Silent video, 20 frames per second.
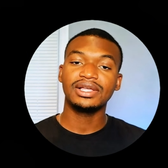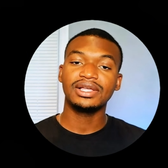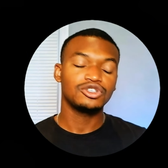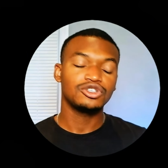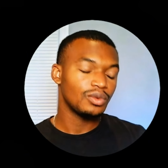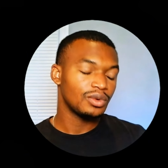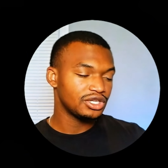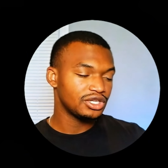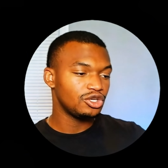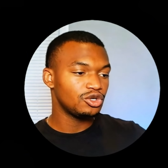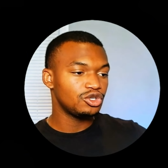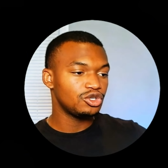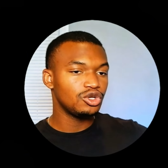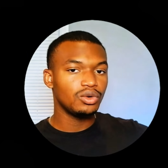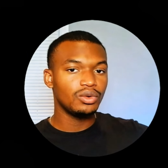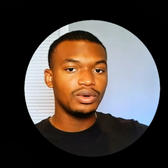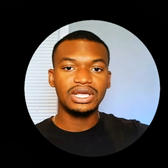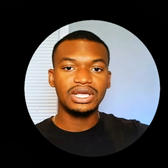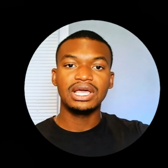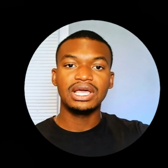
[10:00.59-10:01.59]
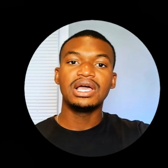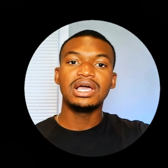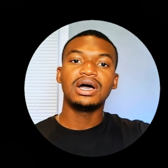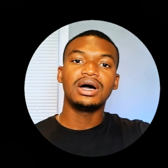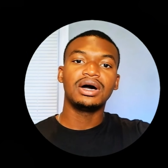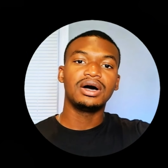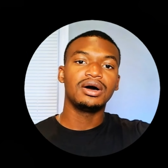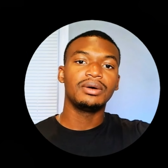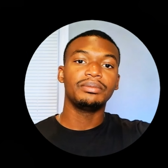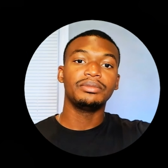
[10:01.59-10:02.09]
So whether you're doing
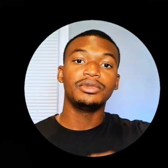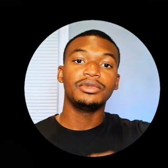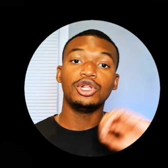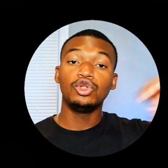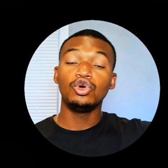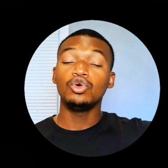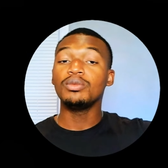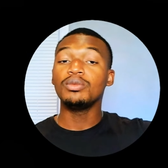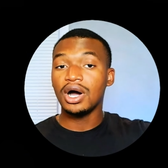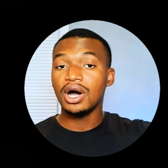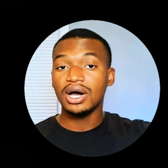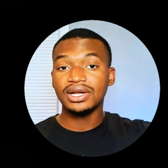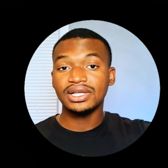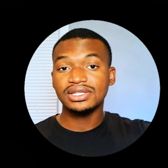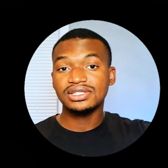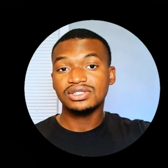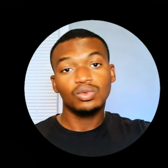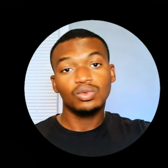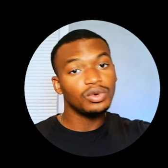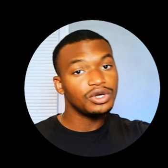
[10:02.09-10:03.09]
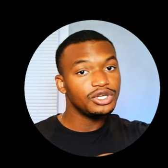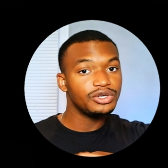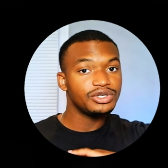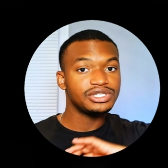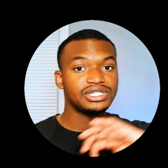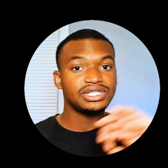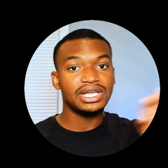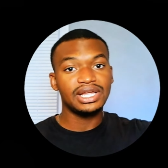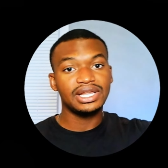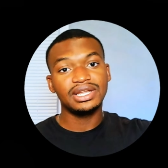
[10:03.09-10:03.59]
Loom audits, what you're
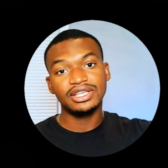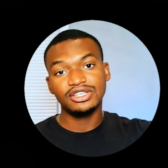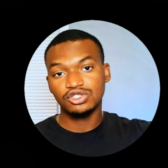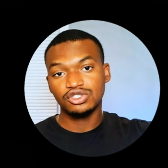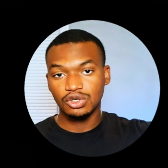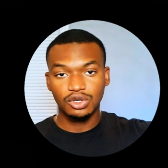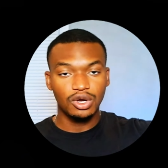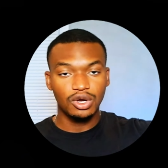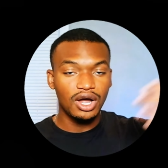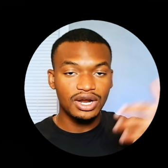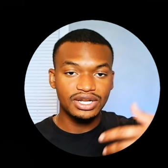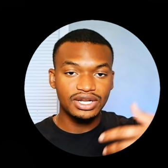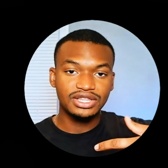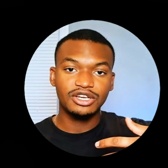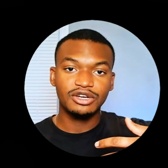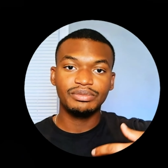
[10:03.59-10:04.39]
sending, so you audit their